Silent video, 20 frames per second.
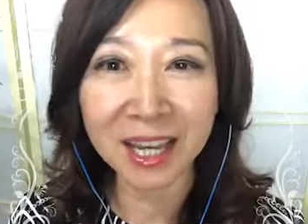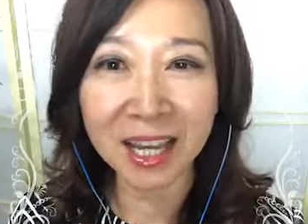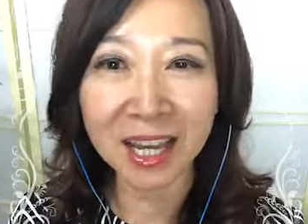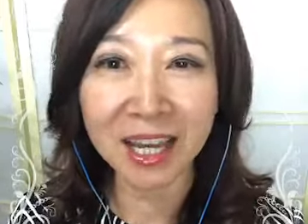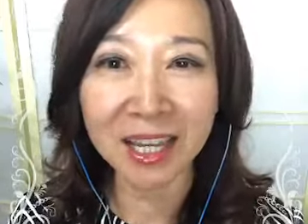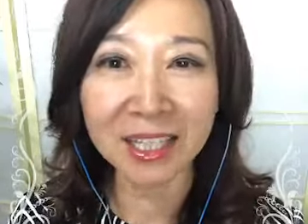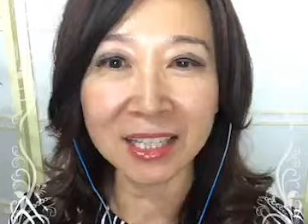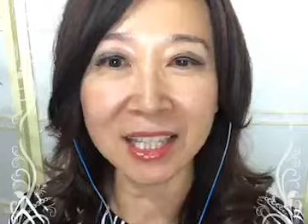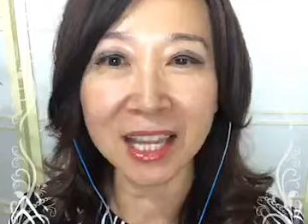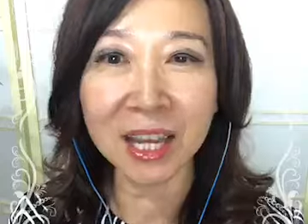
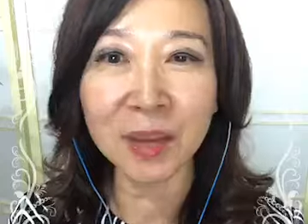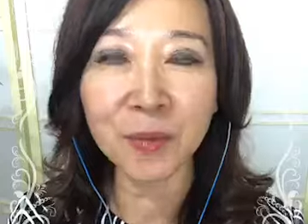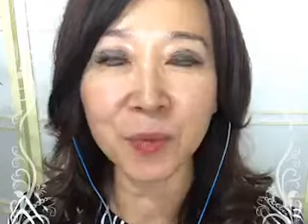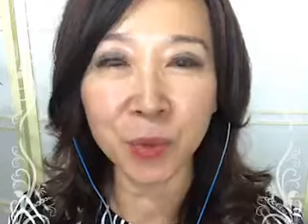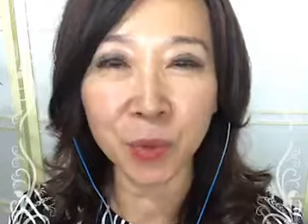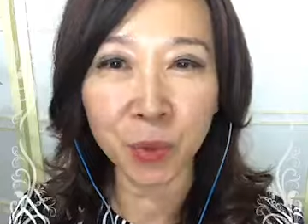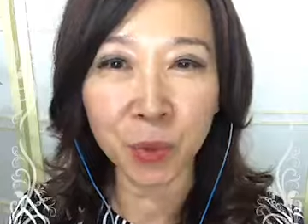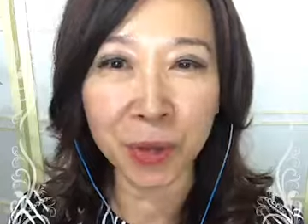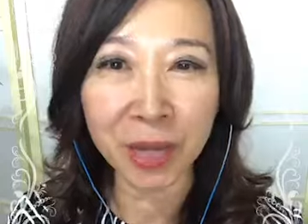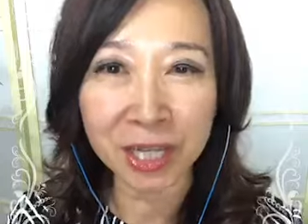And then
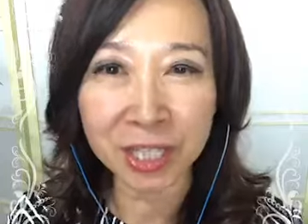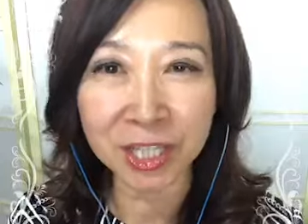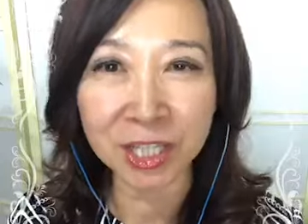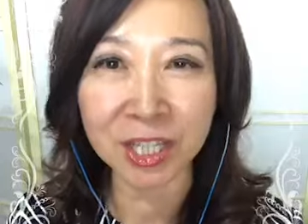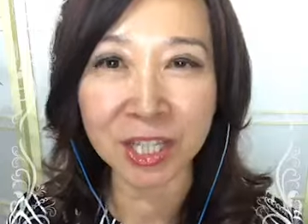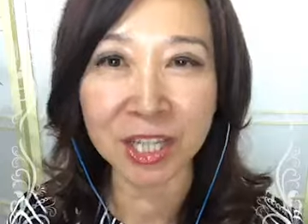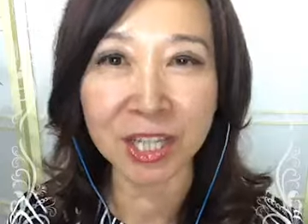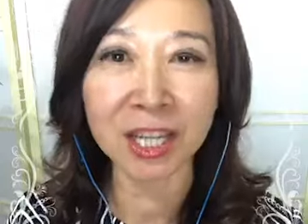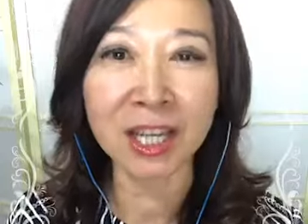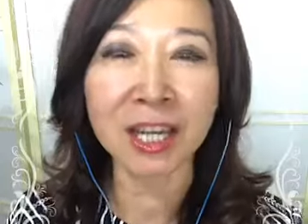the way
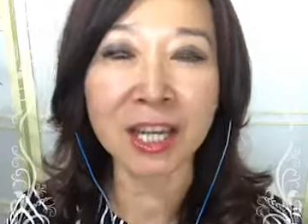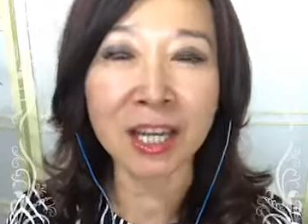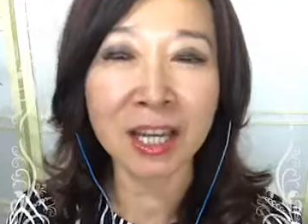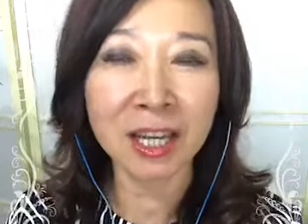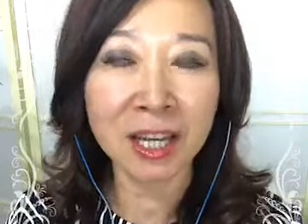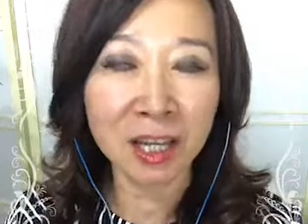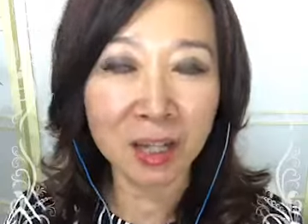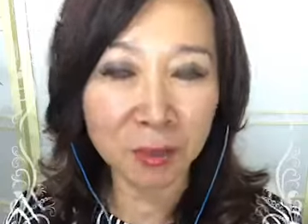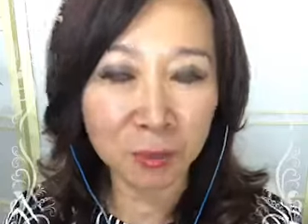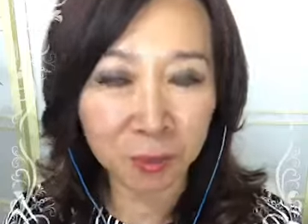she
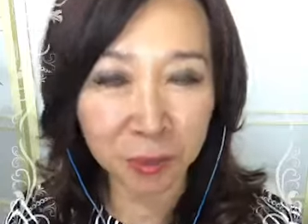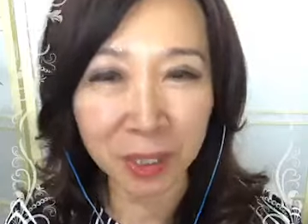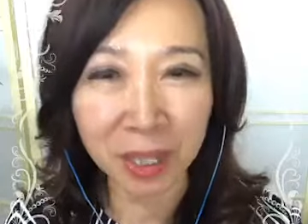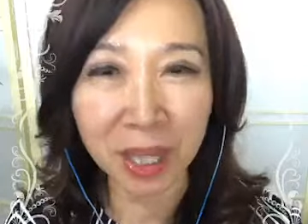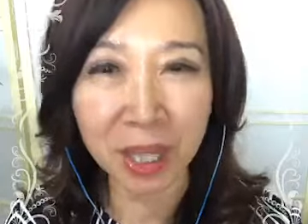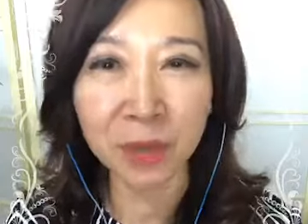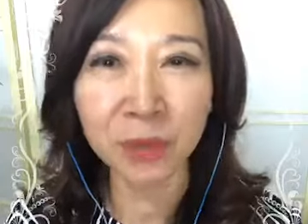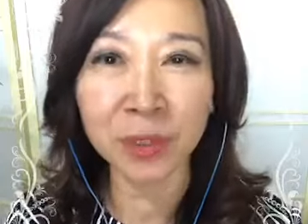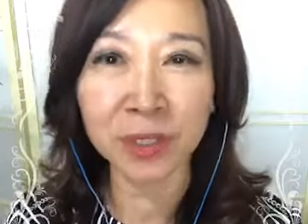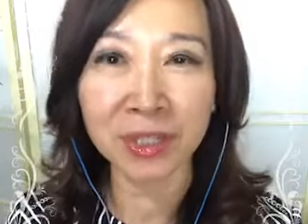
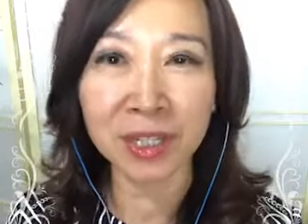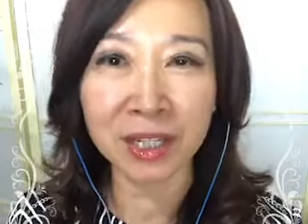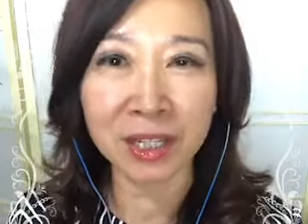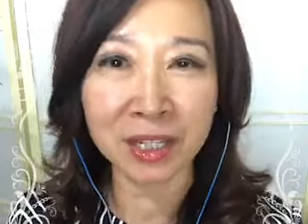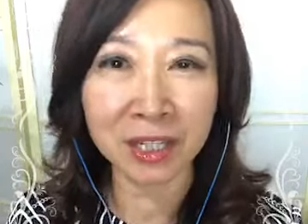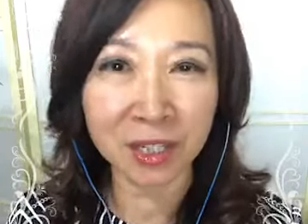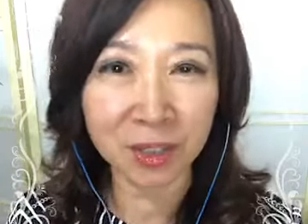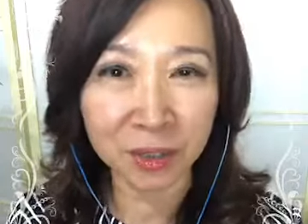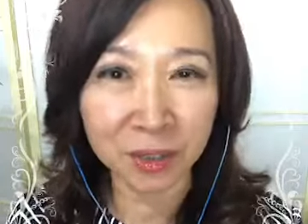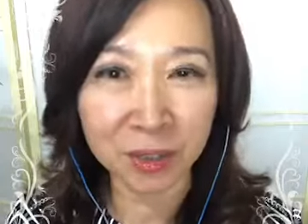played with the
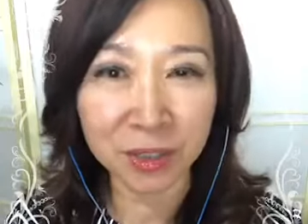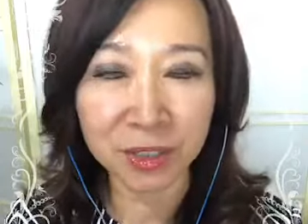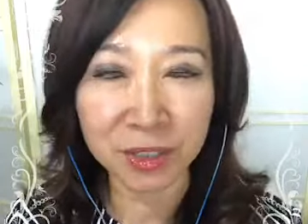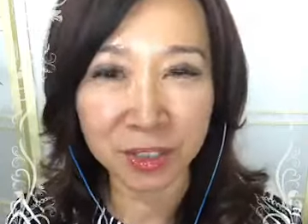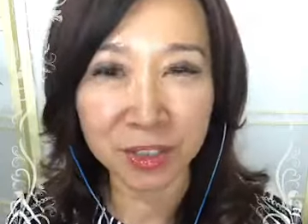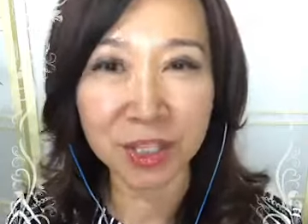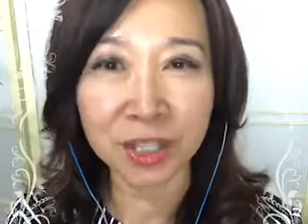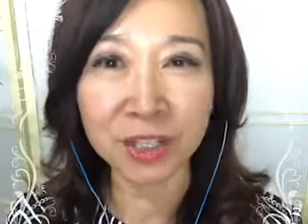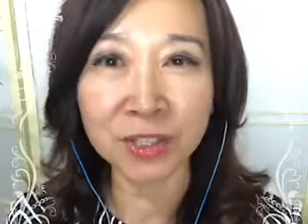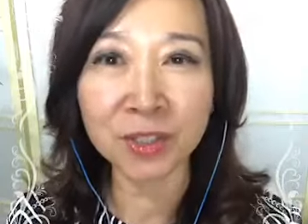little
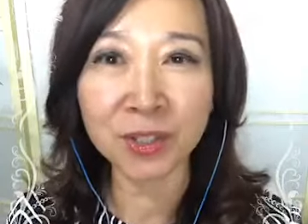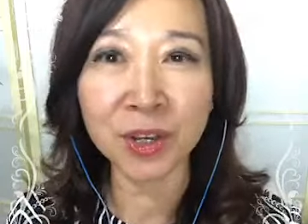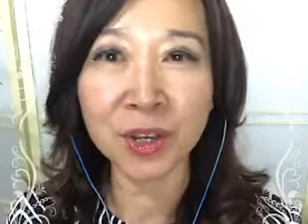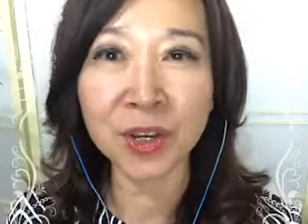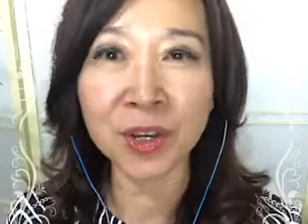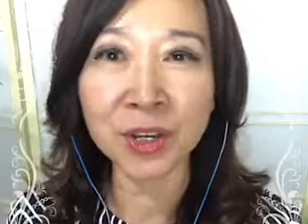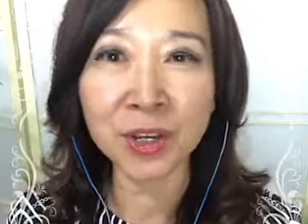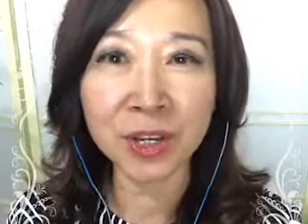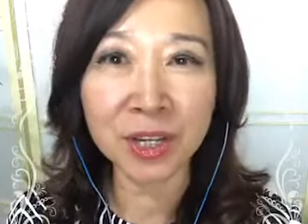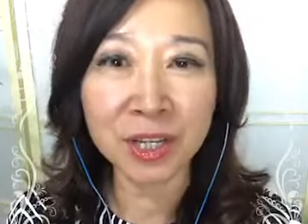
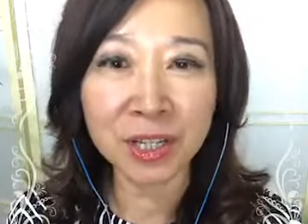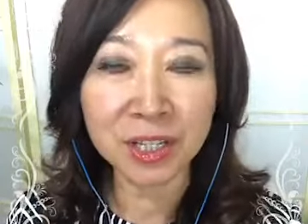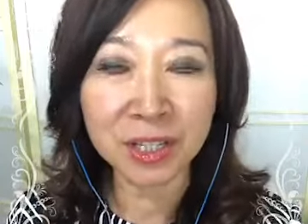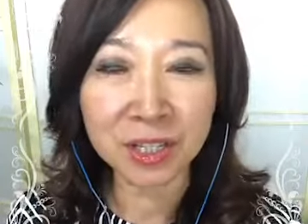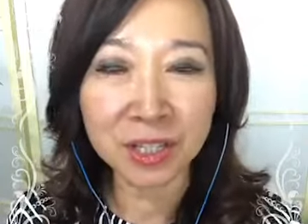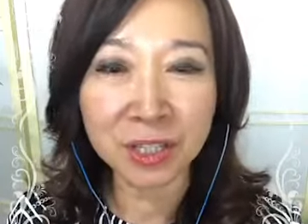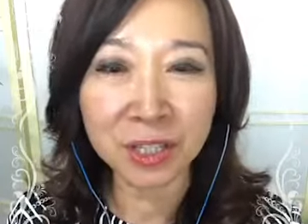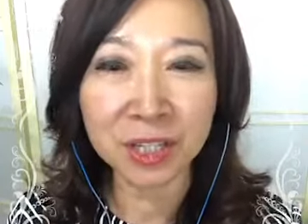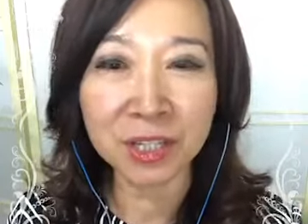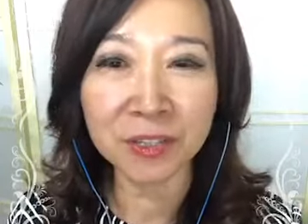sister,
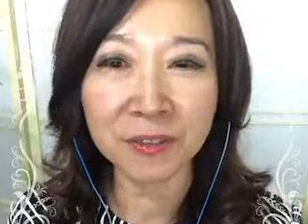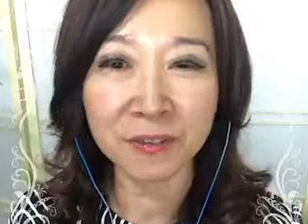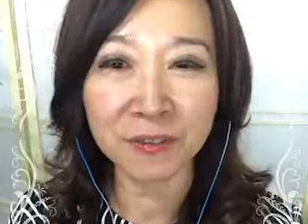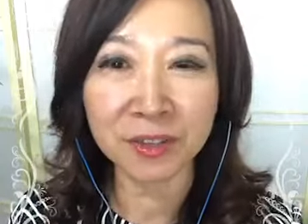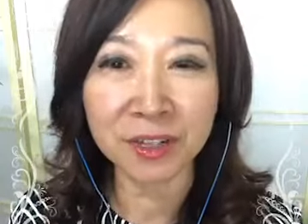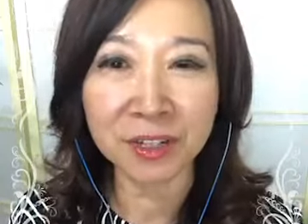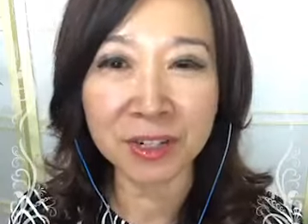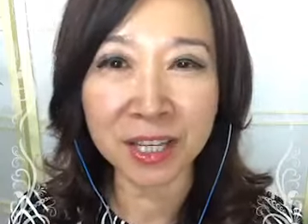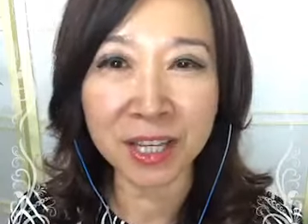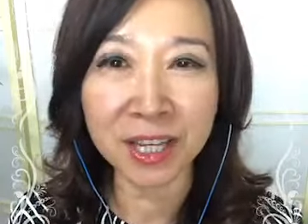she's
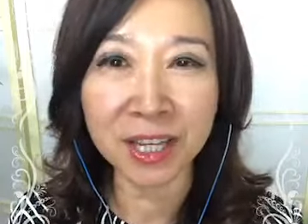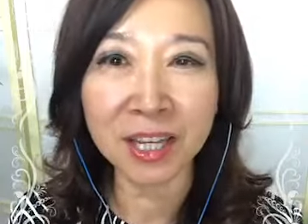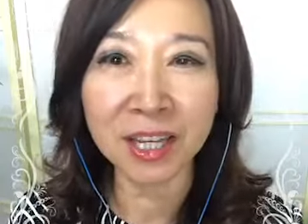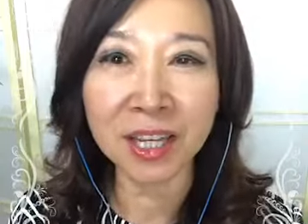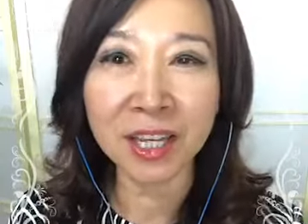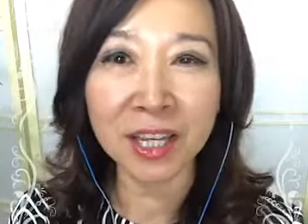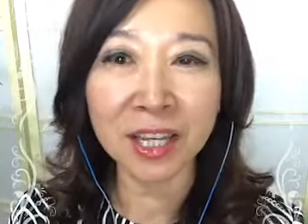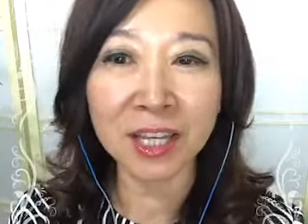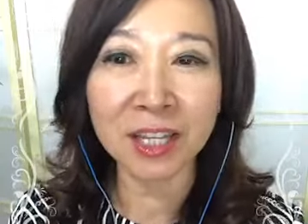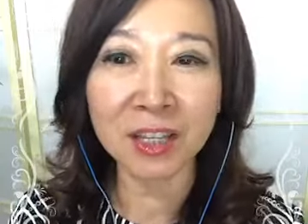
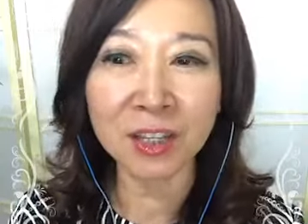very,